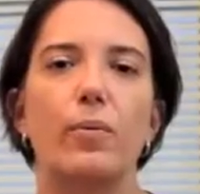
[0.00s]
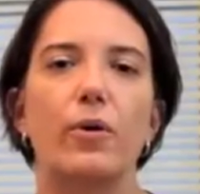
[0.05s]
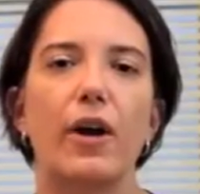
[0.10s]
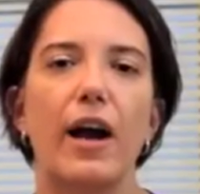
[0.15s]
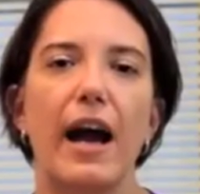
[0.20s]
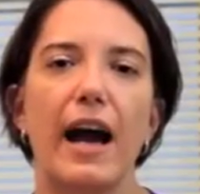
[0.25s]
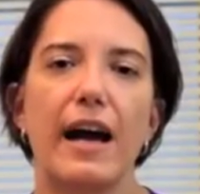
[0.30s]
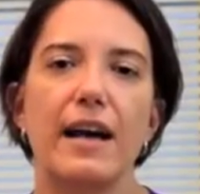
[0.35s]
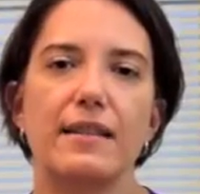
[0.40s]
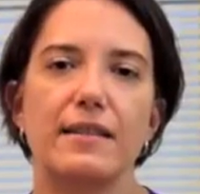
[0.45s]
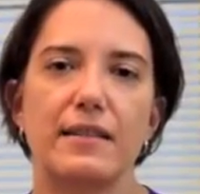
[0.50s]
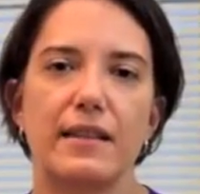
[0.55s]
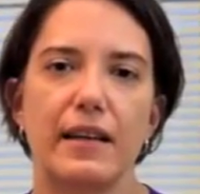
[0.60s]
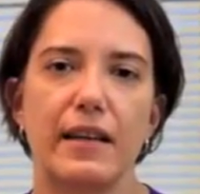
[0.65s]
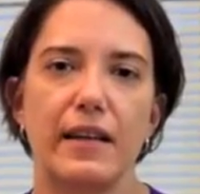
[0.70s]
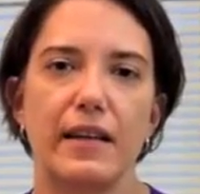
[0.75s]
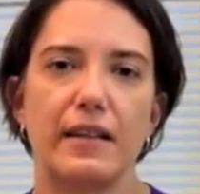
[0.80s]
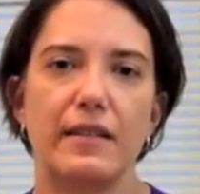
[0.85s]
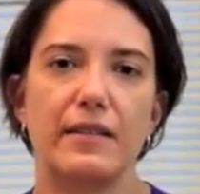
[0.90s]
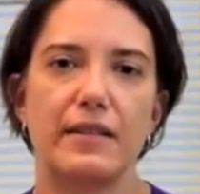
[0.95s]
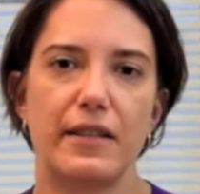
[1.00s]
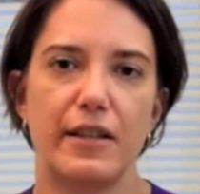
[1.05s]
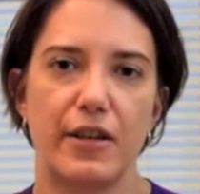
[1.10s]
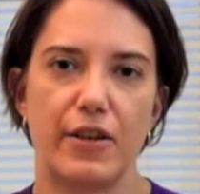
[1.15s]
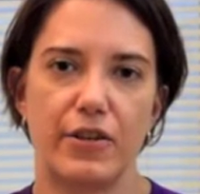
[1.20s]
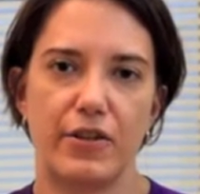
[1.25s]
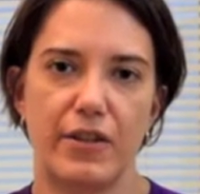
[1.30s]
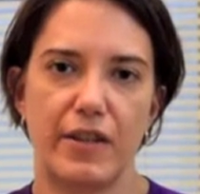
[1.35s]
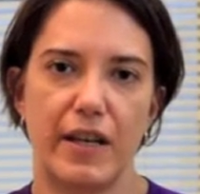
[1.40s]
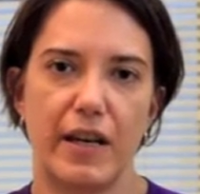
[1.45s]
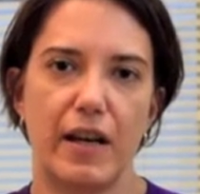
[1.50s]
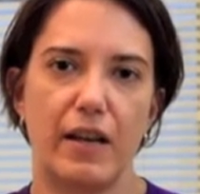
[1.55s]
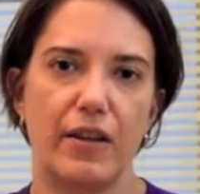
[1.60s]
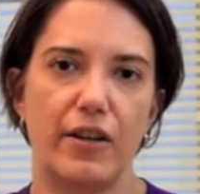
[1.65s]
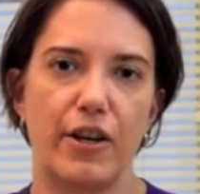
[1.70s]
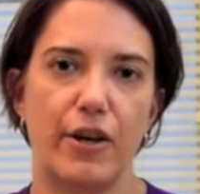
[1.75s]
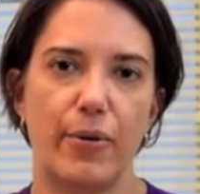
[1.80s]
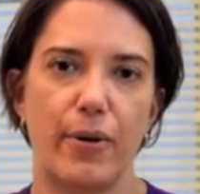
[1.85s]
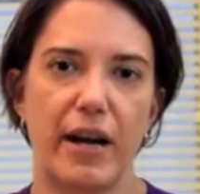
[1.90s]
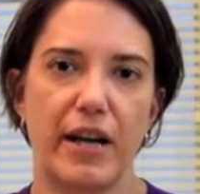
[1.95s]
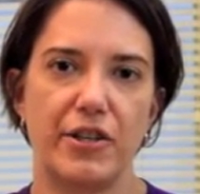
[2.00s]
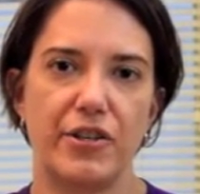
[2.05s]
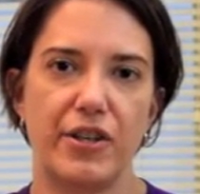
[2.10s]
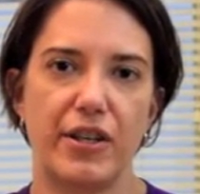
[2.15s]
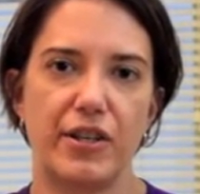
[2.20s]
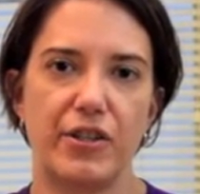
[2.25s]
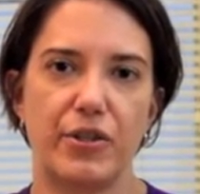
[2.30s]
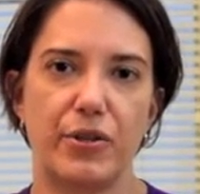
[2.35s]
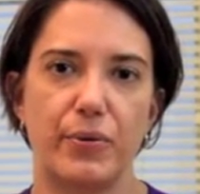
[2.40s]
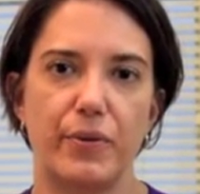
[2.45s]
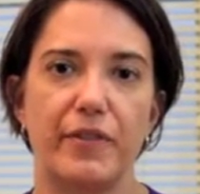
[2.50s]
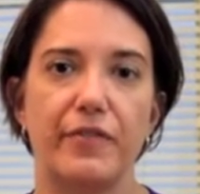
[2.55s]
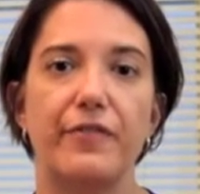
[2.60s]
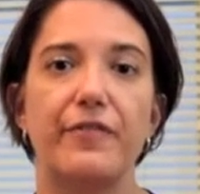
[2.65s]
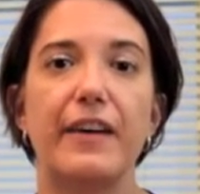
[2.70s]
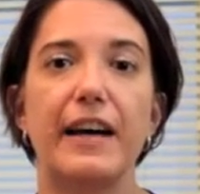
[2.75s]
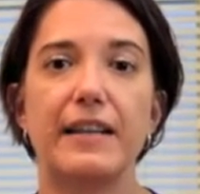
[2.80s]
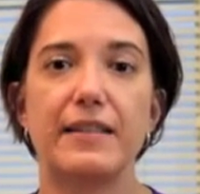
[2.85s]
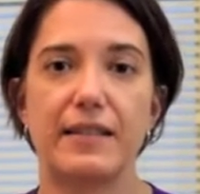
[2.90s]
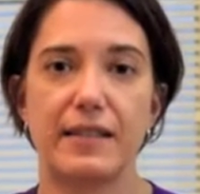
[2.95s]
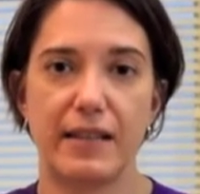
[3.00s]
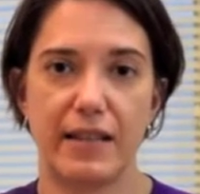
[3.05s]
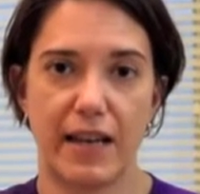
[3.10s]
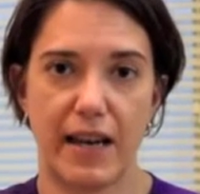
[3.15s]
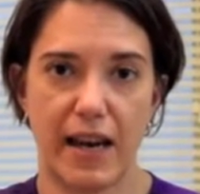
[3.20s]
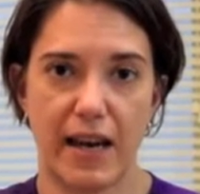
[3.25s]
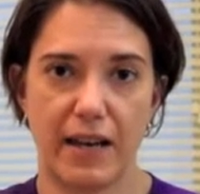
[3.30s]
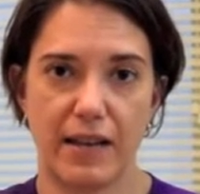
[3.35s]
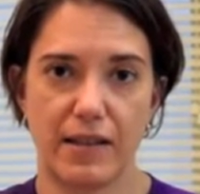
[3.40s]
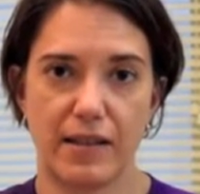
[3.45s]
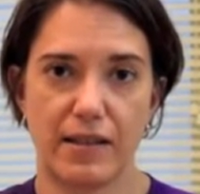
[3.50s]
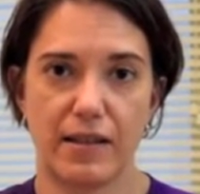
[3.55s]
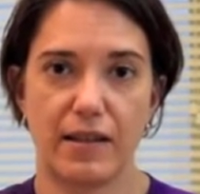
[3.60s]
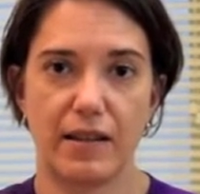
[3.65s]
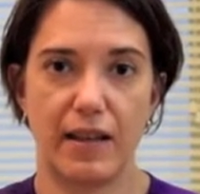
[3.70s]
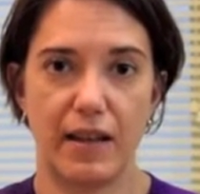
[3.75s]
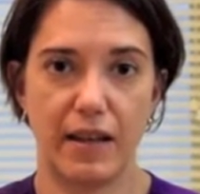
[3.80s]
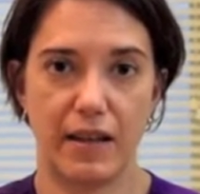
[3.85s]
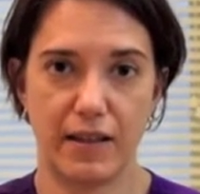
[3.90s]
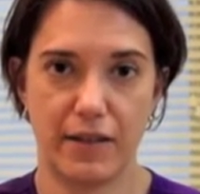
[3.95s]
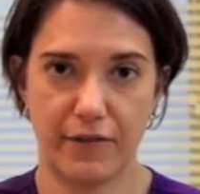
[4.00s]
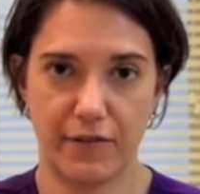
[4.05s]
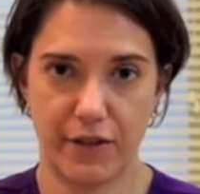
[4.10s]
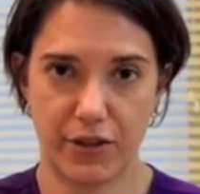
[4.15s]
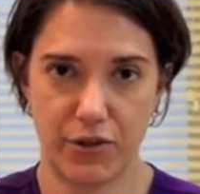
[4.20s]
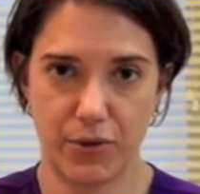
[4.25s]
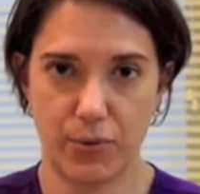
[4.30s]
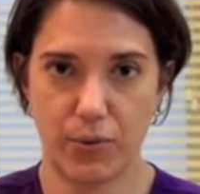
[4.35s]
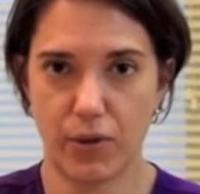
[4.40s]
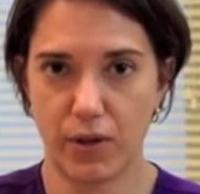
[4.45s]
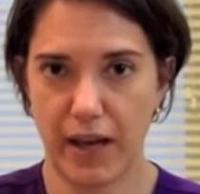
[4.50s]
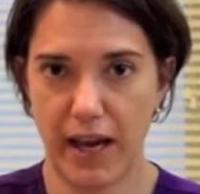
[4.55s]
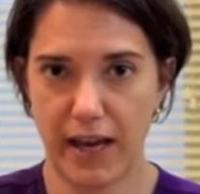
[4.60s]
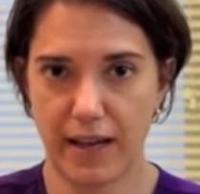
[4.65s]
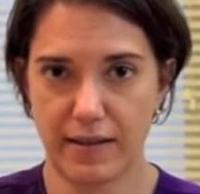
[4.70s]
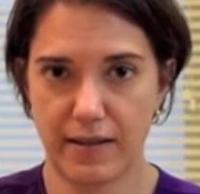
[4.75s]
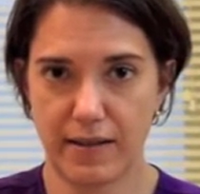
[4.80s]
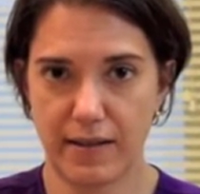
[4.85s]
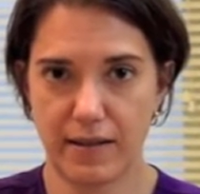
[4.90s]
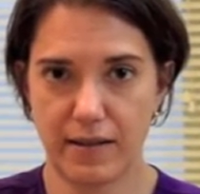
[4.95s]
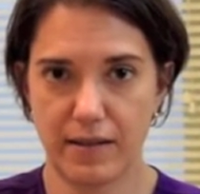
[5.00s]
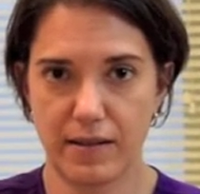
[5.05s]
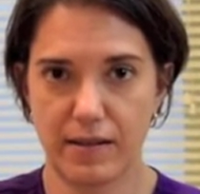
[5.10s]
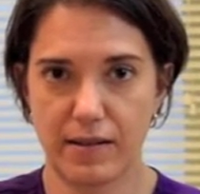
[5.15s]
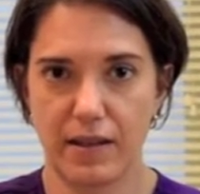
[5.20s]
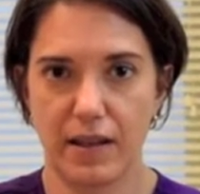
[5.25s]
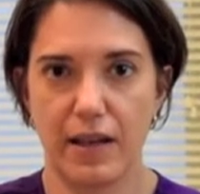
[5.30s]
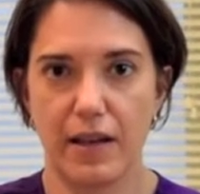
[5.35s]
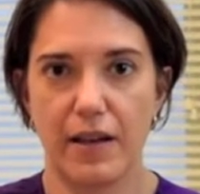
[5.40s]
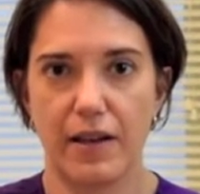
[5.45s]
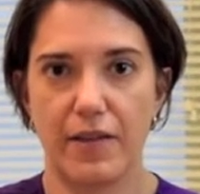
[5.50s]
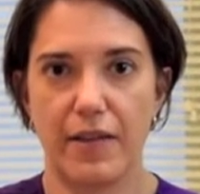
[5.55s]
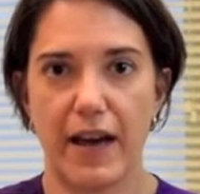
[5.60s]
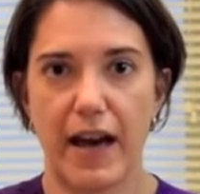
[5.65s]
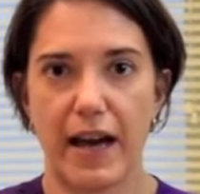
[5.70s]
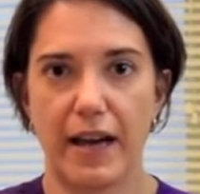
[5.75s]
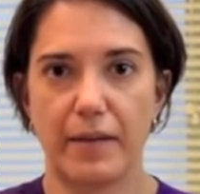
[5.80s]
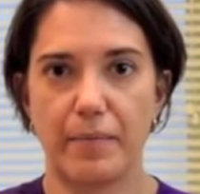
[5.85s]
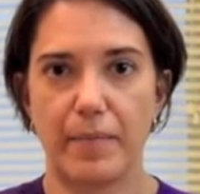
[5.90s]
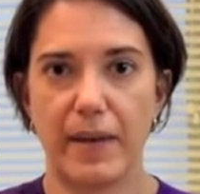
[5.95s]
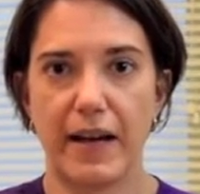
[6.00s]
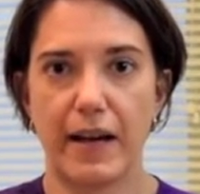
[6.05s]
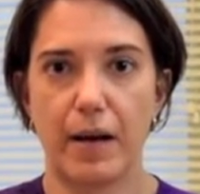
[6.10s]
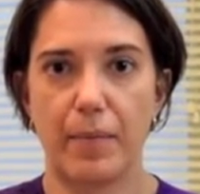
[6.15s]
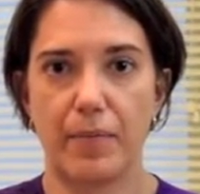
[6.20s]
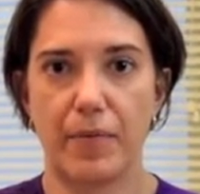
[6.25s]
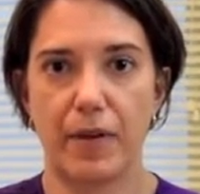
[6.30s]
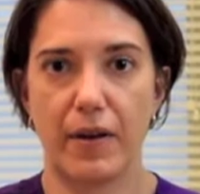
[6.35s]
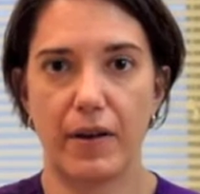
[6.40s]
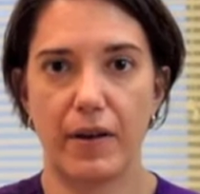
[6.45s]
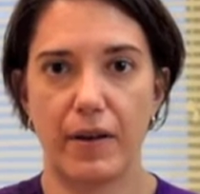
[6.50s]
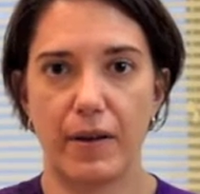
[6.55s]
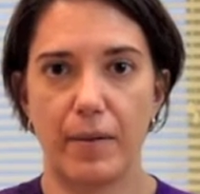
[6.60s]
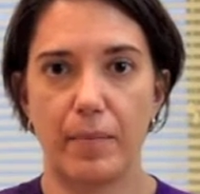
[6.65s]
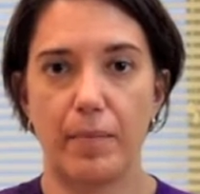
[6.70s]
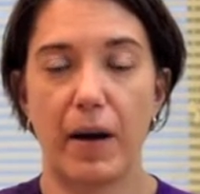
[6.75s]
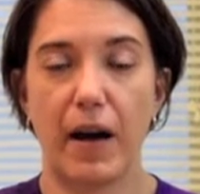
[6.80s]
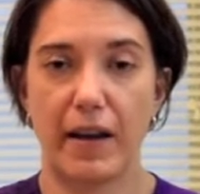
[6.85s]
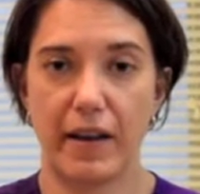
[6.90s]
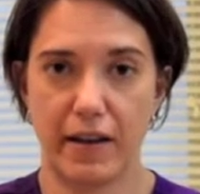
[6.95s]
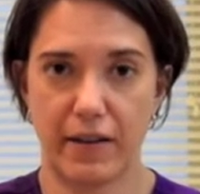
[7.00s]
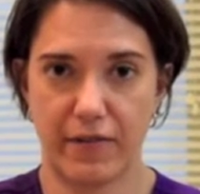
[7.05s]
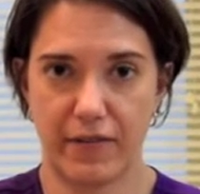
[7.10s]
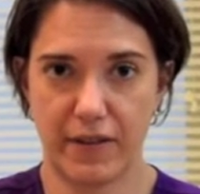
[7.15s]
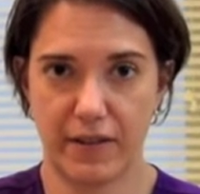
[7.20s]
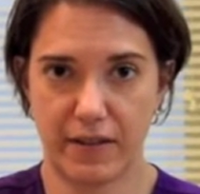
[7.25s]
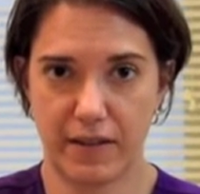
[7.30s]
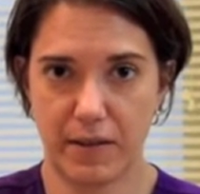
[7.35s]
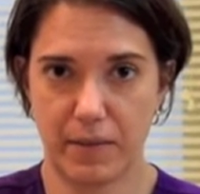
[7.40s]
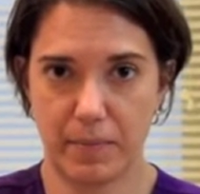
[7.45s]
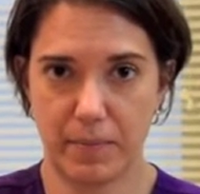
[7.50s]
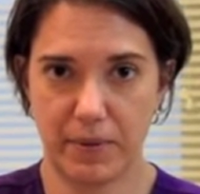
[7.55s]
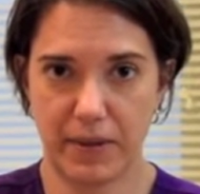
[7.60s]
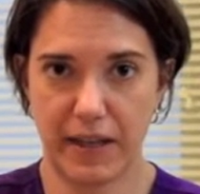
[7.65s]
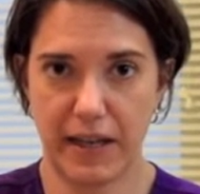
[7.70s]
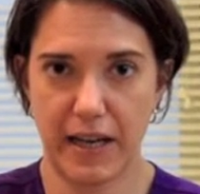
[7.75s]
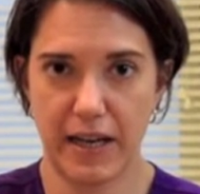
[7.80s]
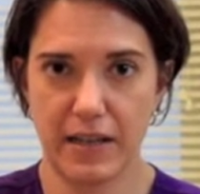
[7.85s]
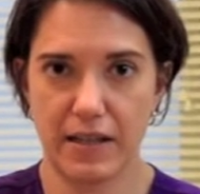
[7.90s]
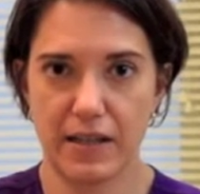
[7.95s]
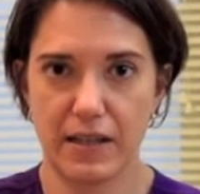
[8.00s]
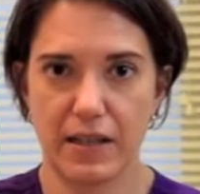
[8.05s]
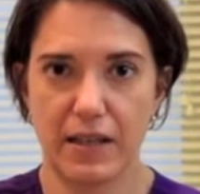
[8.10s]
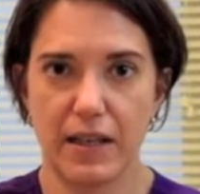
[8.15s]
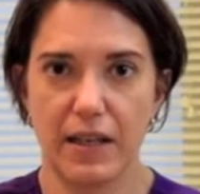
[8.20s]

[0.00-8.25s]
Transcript: we're asking CRCL and OIG to investigate the individual cases that make up the body of this complaint.